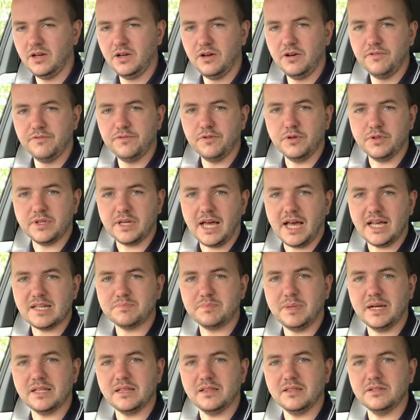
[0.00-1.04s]
floor the gas
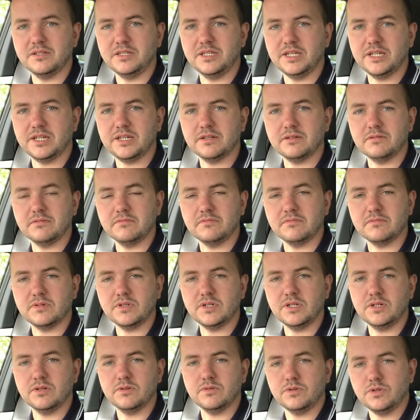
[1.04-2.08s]
pedal, and
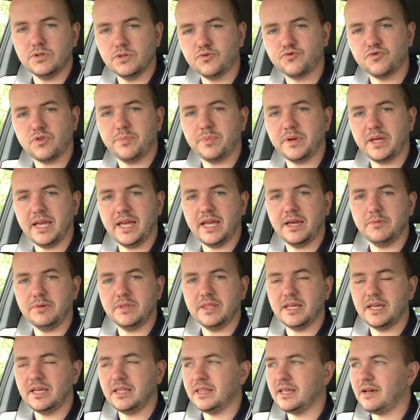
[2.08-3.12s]
you'll drop a gear
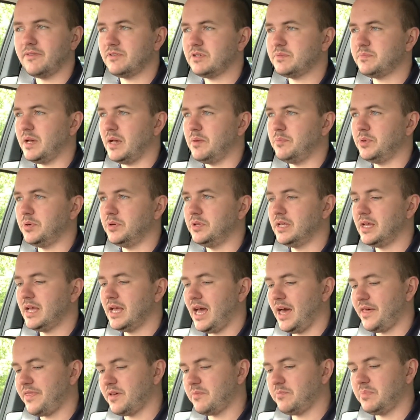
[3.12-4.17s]
in that respect, but
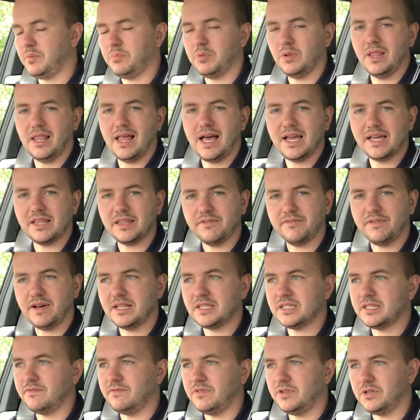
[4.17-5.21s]
I think people like the
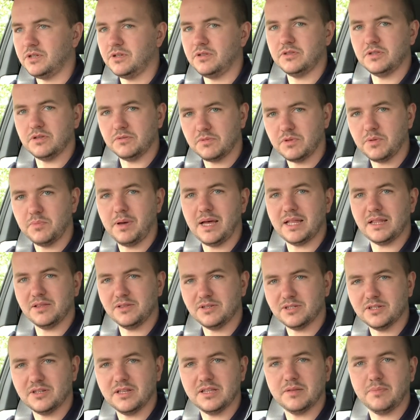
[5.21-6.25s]
fact of the
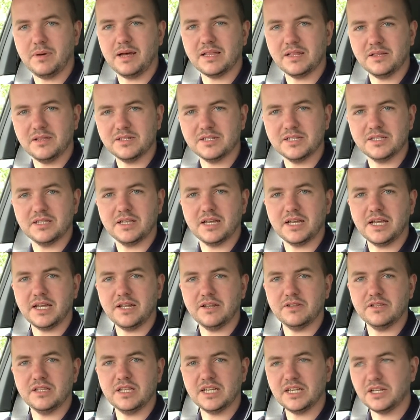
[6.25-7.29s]
paddles, and they
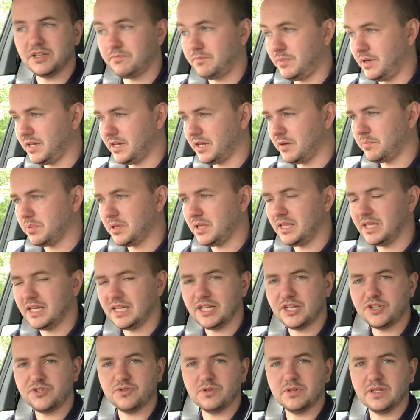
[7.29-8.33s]
can completely
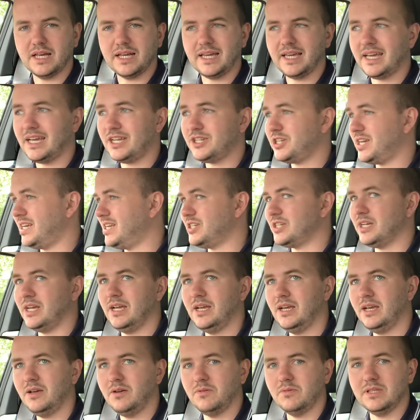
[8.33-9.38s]
control that gear change.
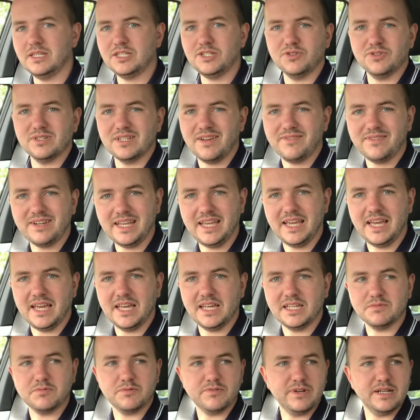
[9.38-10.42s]
But this doesn't have any
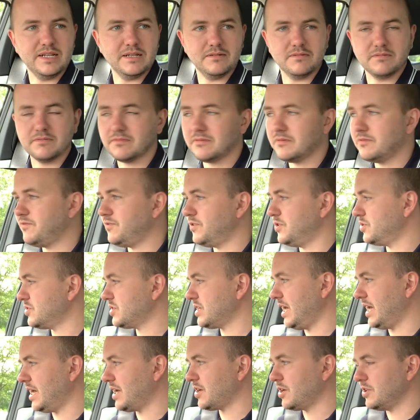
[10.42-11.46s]
gears. We're in first
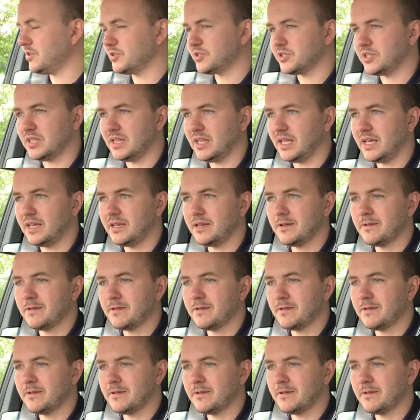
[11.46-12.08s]
gear constantly.